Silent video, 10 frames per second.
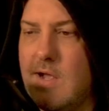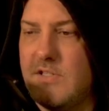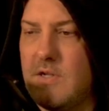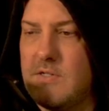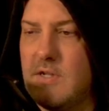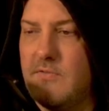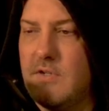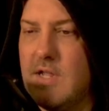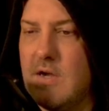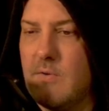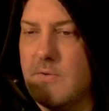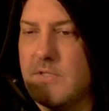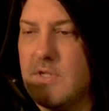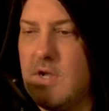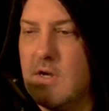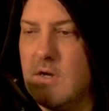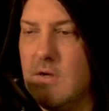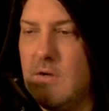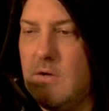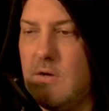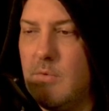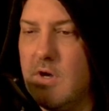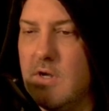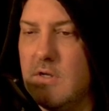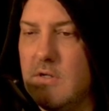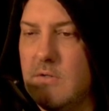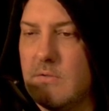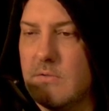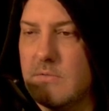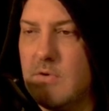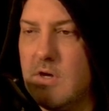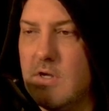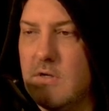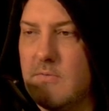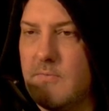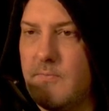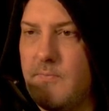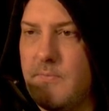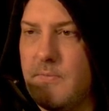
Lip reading: I saw stuff today where it was like, oh, breaking news, breaking